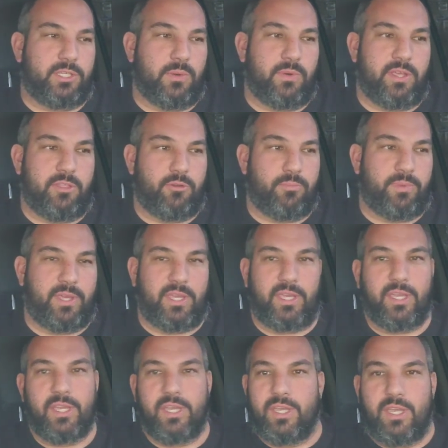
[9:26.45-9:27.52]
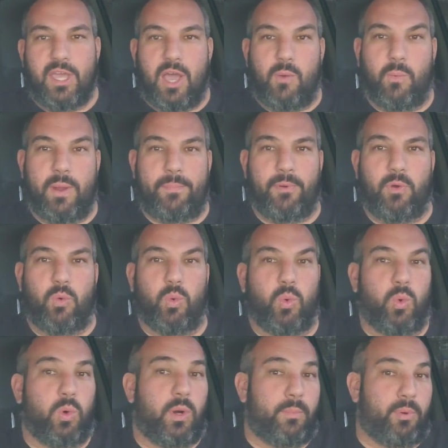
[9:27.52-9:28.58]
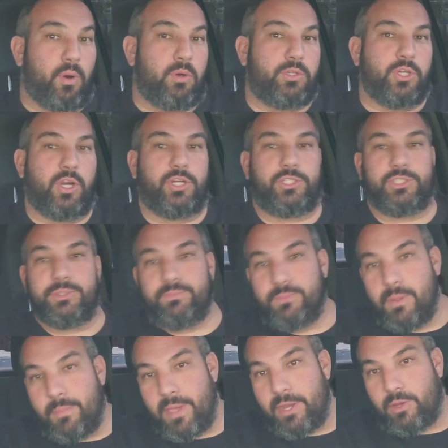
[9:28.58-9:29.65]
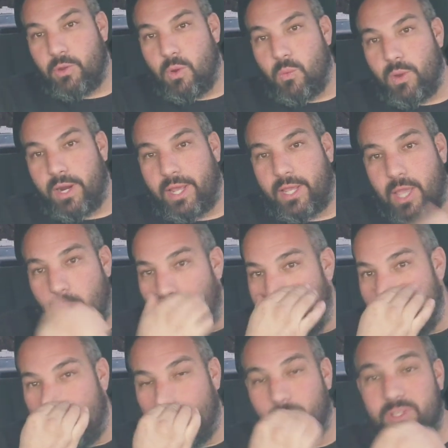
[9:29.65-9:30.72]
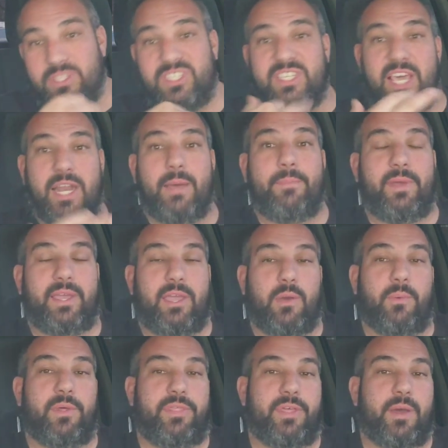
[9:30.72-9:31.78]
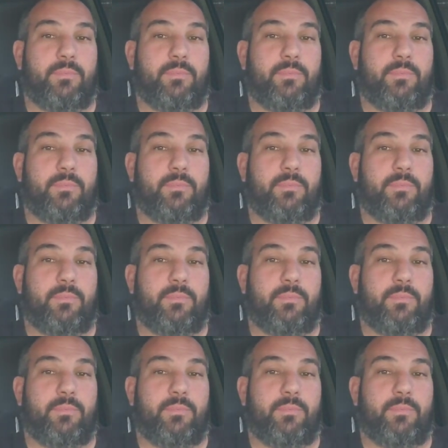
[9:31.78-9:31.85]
So it would either be a Whipple or a Pro Charger, depending on what I go with and what setup I go with.